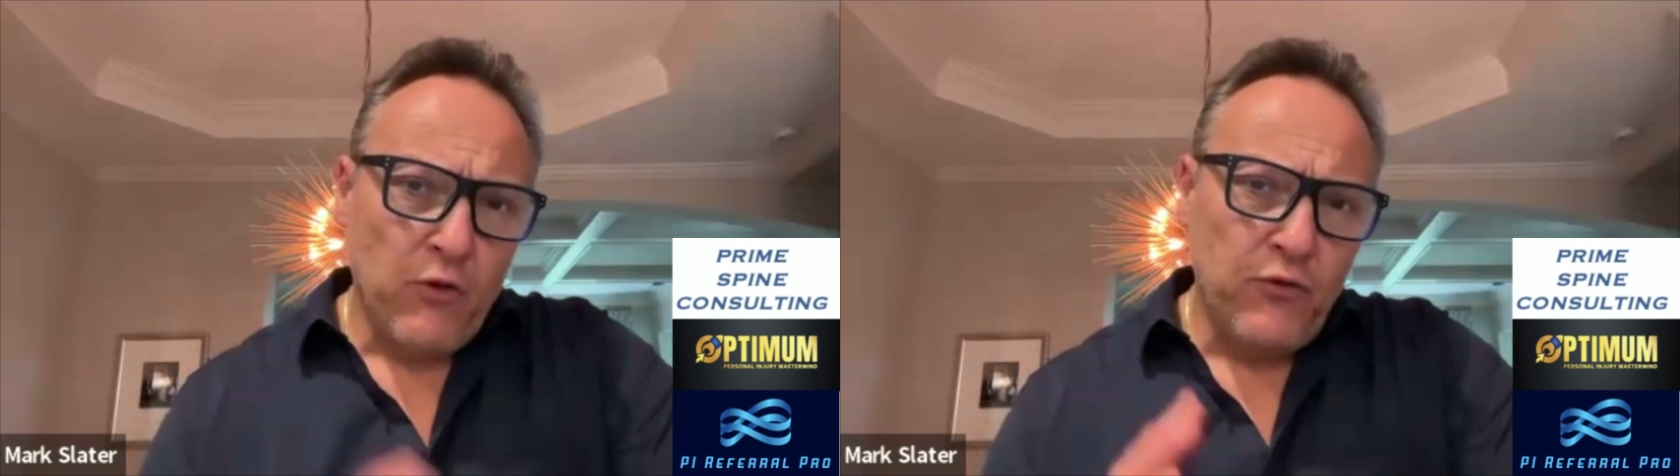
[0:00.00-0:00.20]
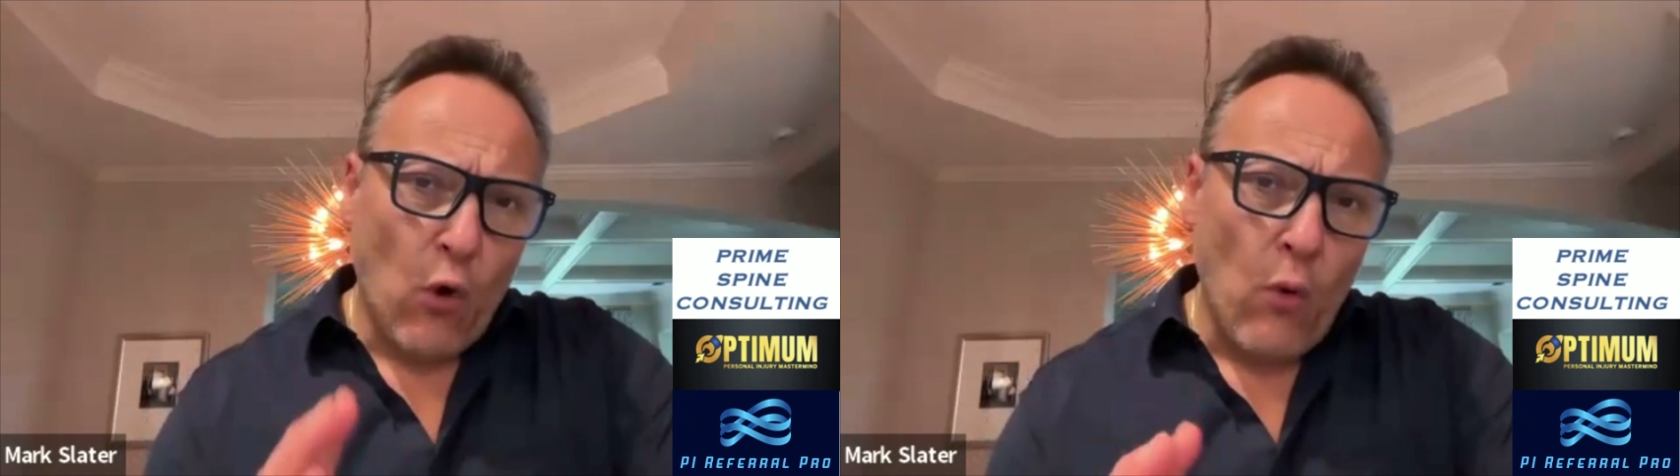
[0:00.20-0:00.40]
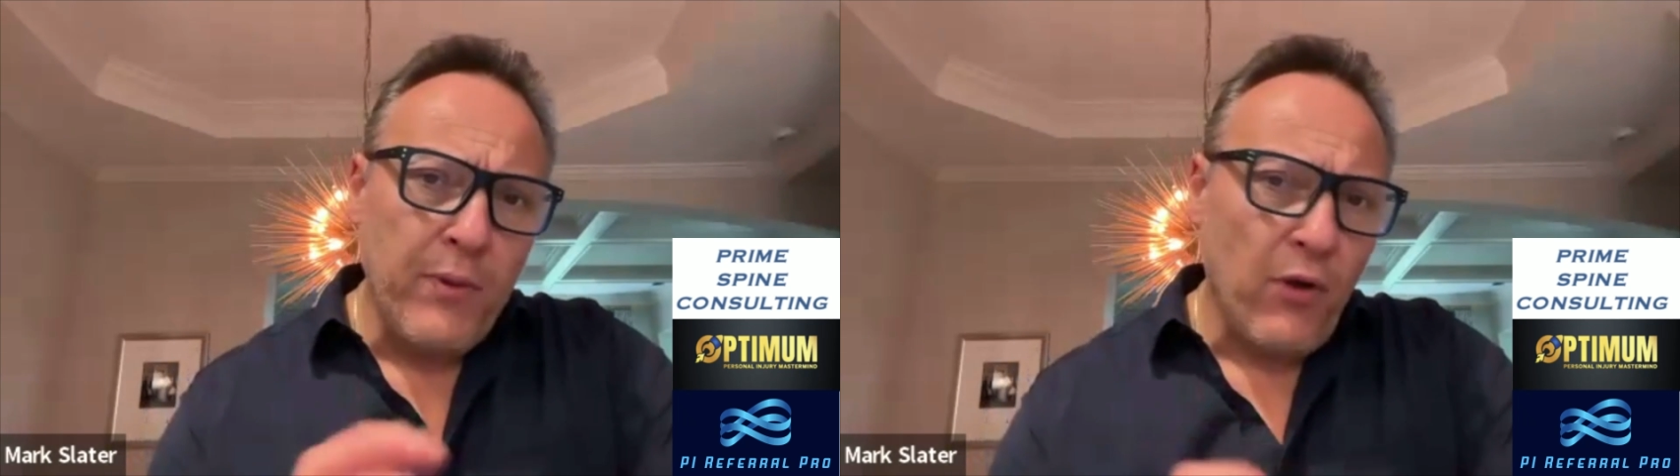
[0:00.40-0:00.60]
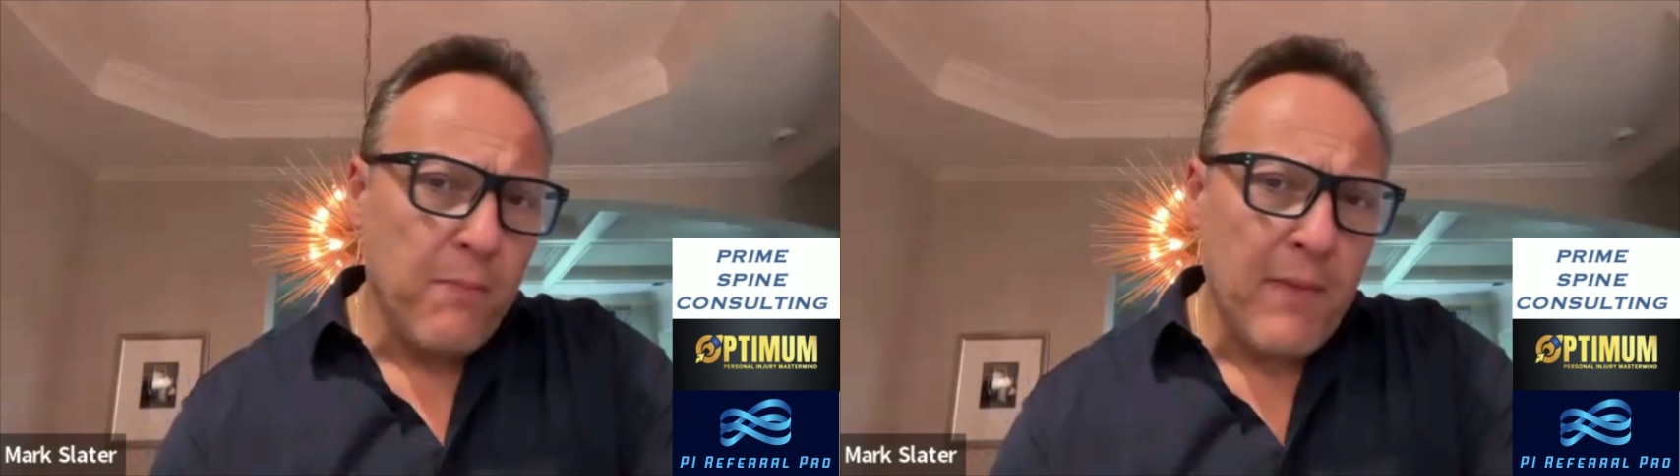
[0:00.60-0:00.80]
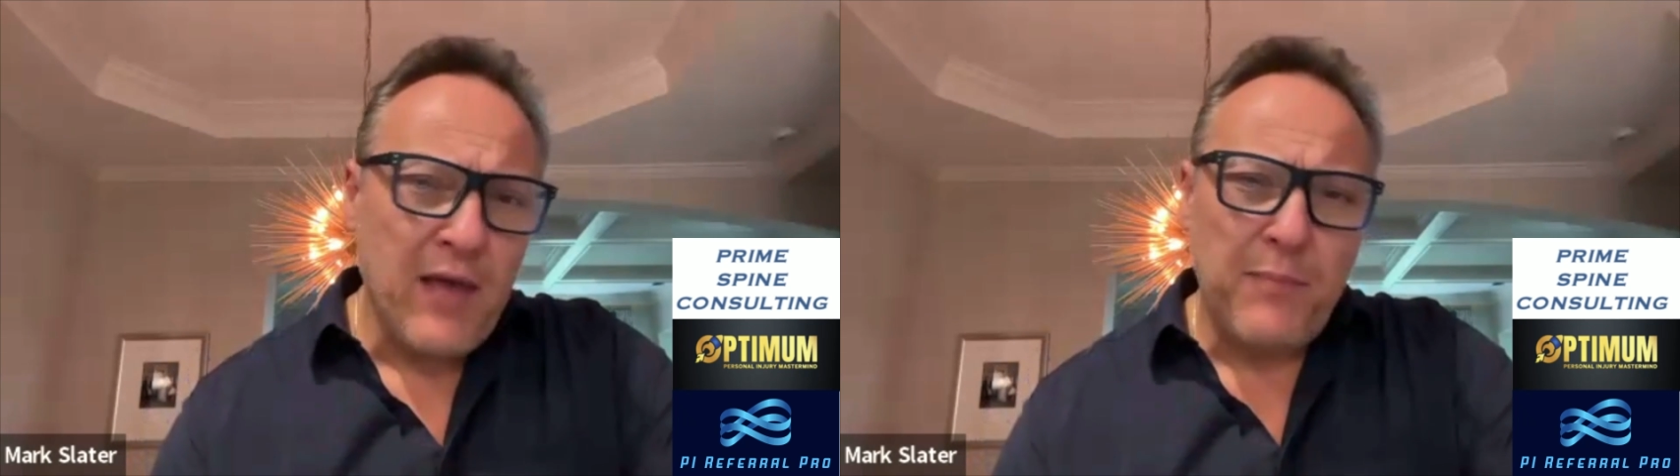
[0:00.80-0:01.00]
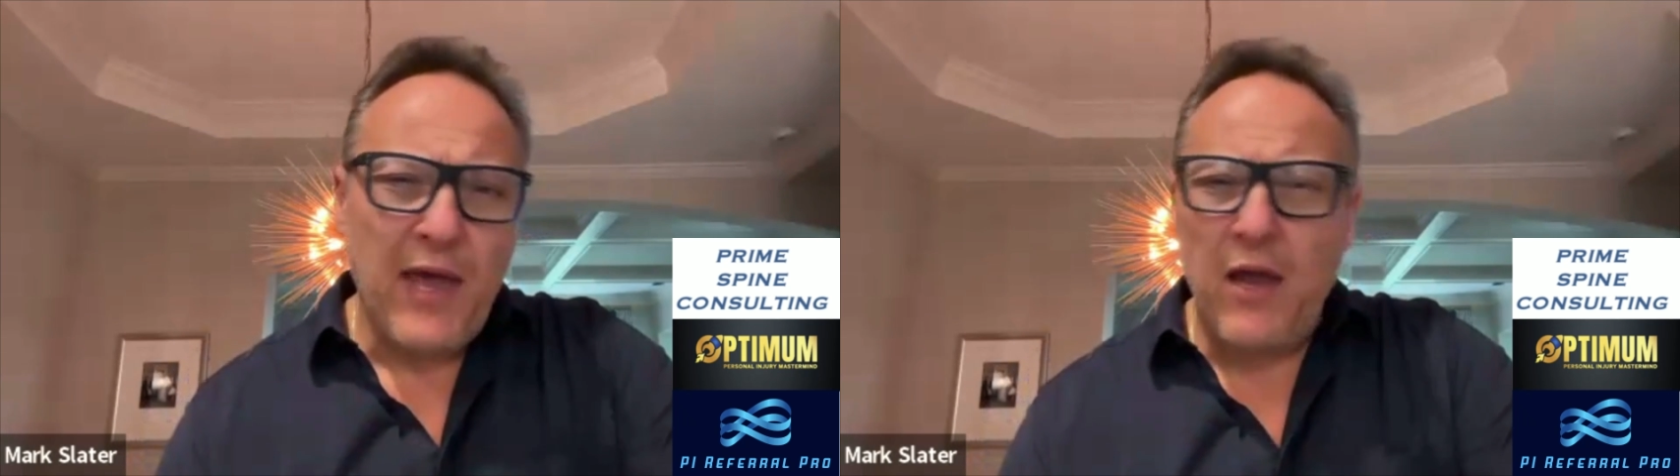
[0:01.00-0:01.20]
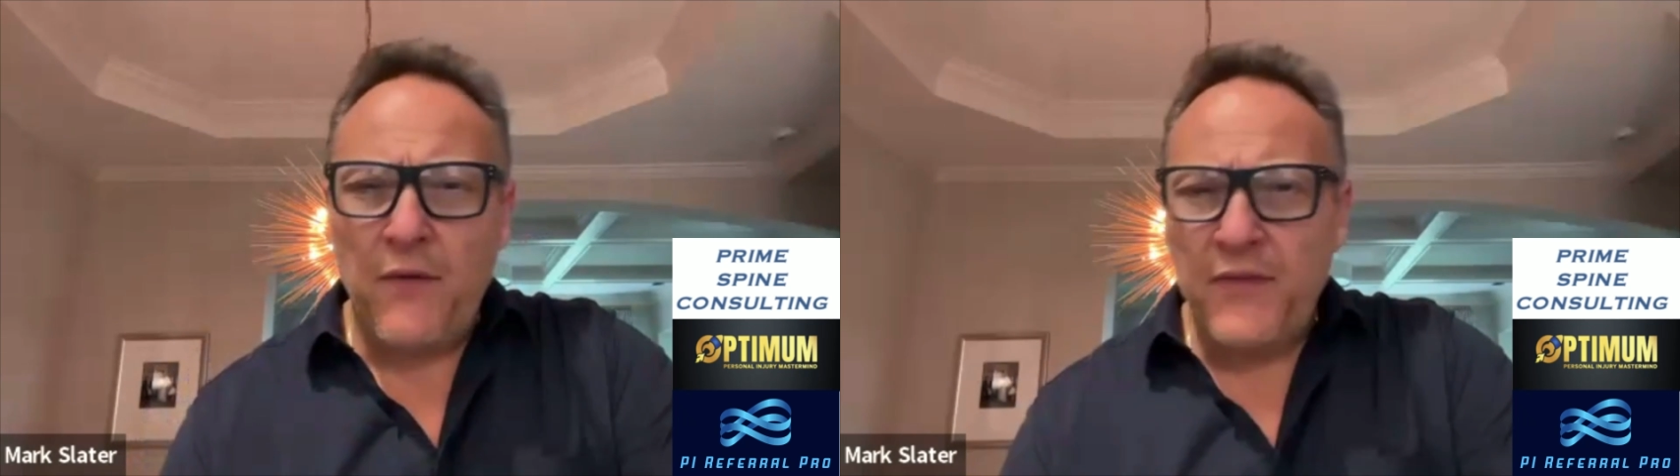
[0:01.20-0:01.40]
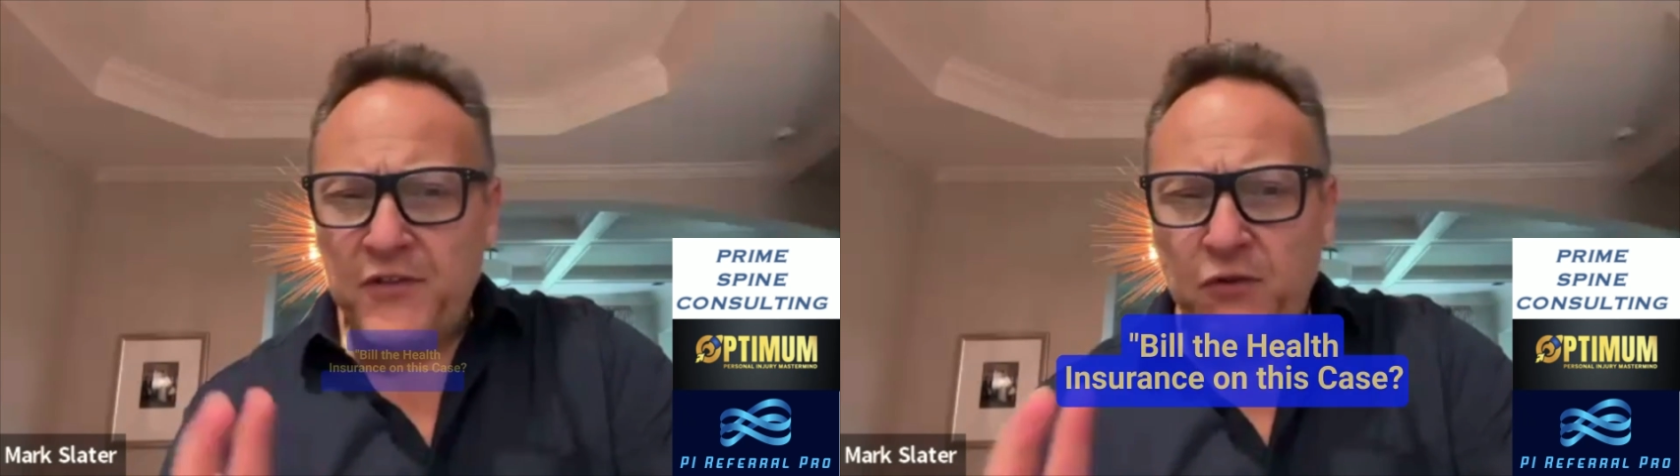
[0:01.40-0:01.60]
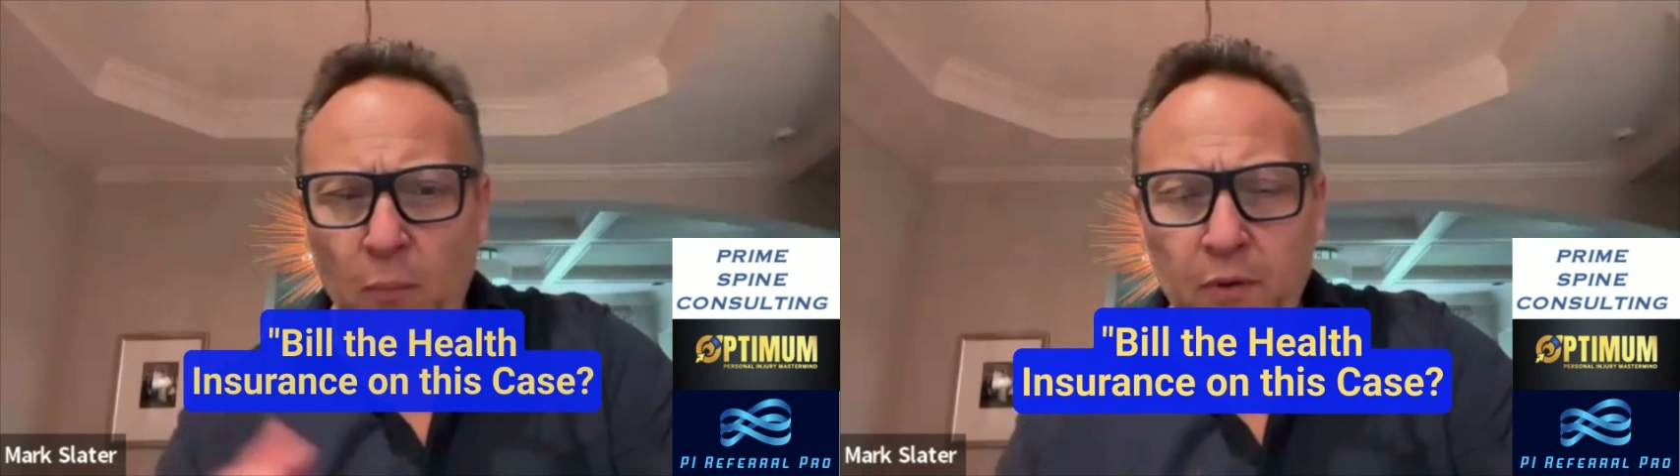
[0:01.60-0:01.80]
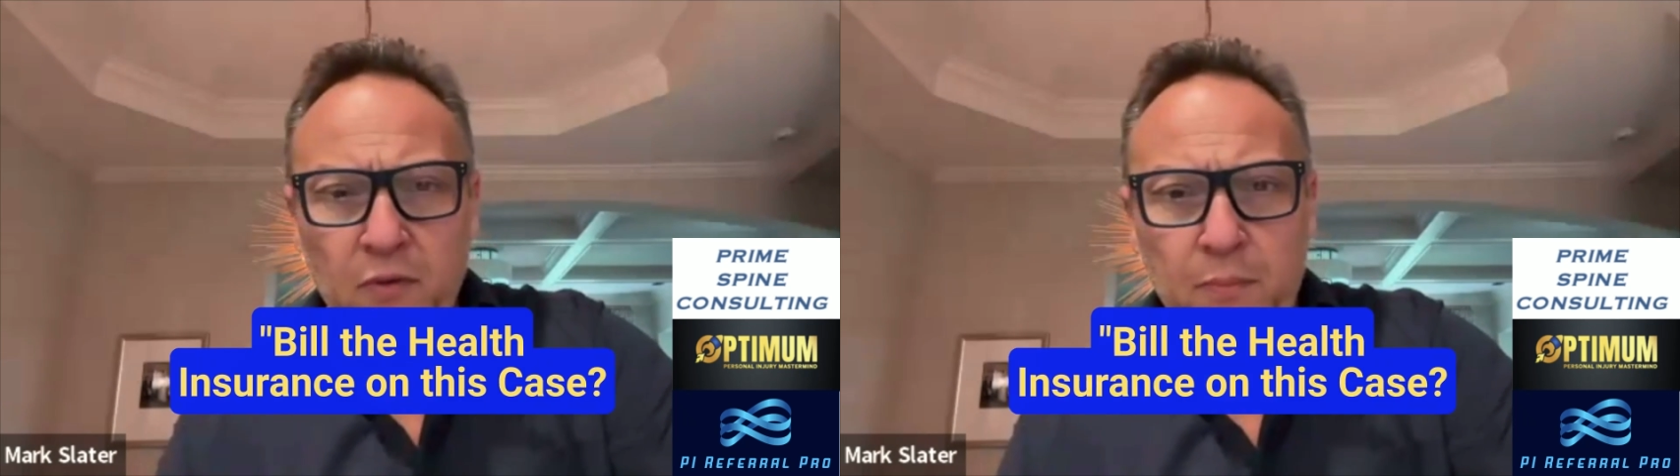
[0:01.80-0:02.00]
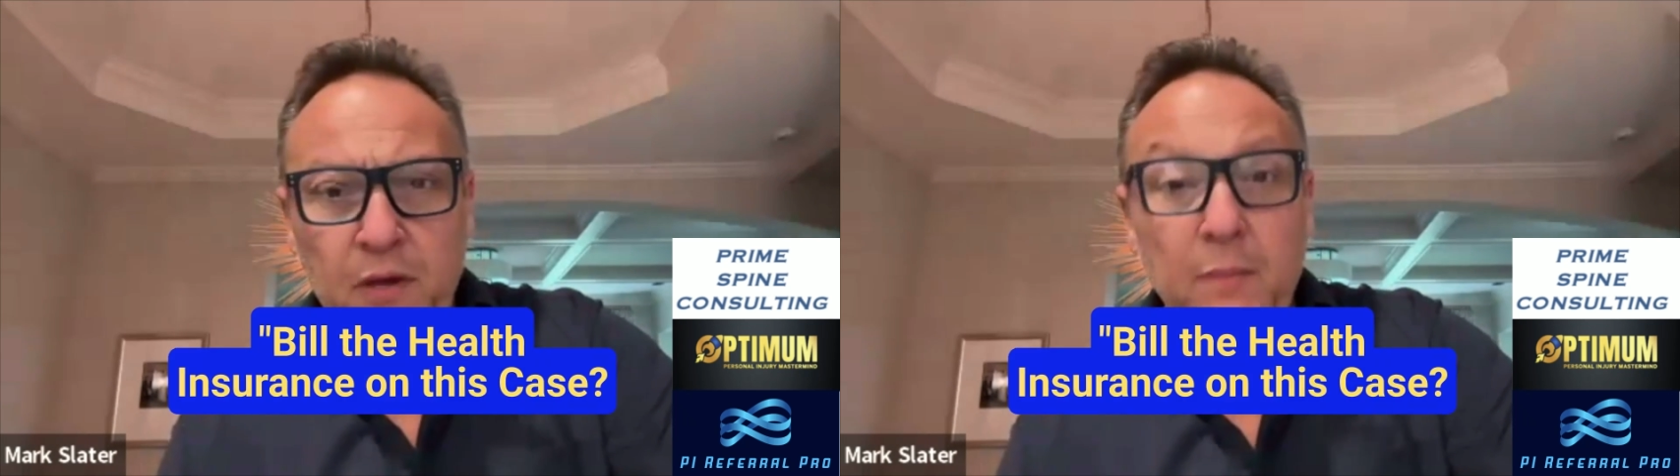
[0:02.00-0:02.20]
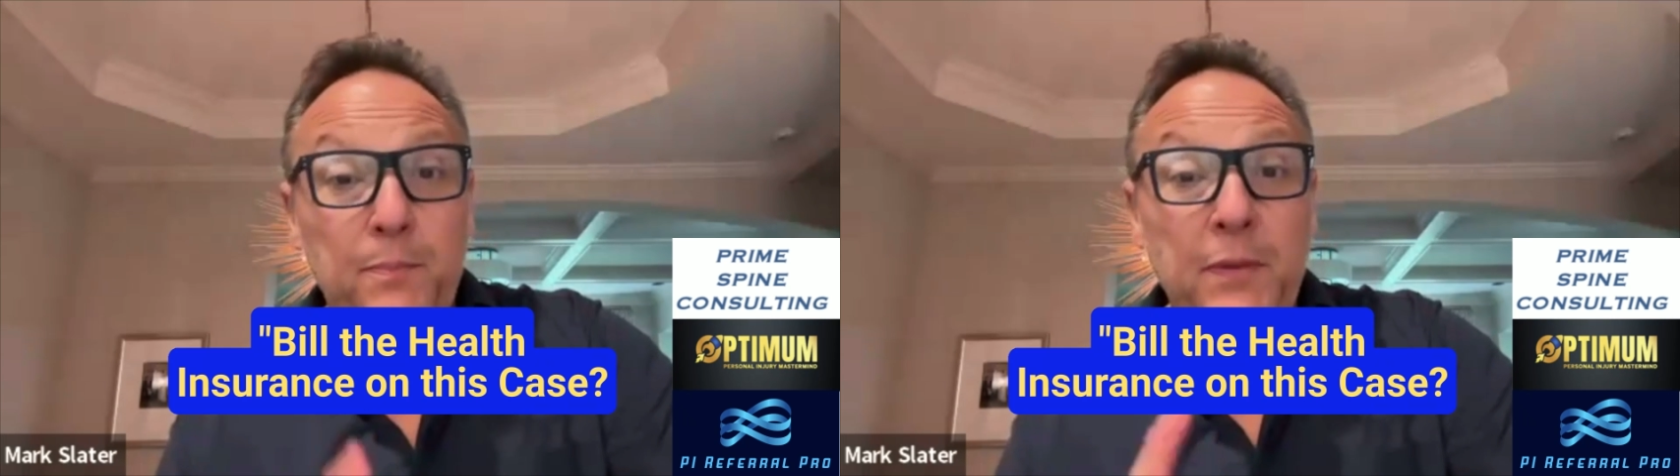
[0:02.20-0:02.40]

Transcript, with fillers: don't bill a med pay on this, don't build a PIP,